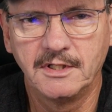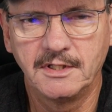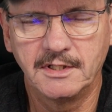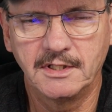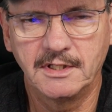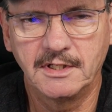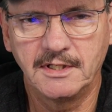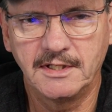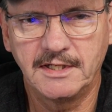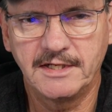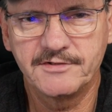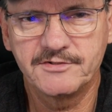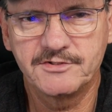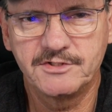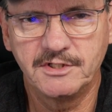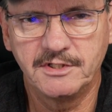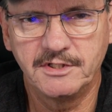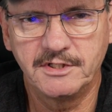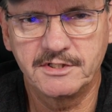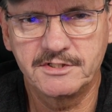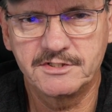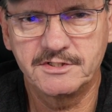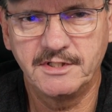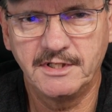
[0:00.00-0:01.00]
that allows you
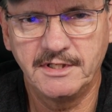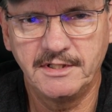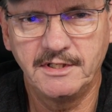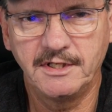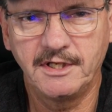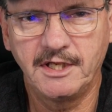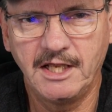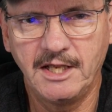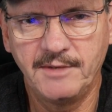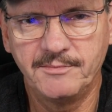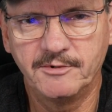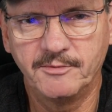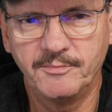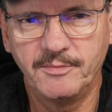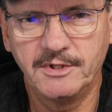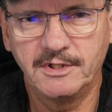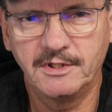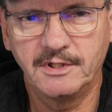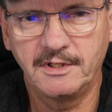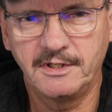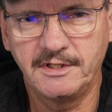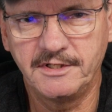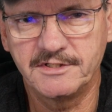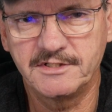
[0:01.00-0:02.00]
to extend the
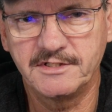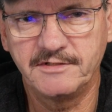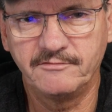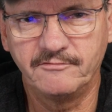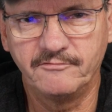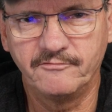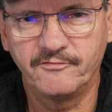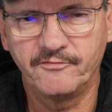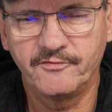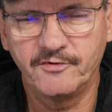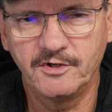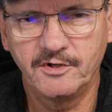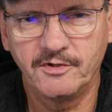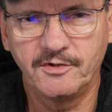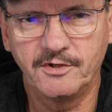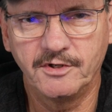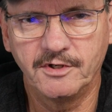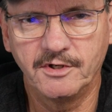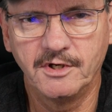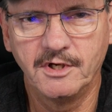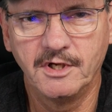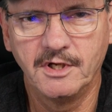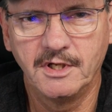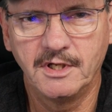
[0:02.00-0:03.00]
capabilities even
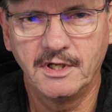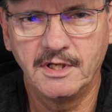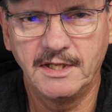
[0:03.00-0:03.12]
further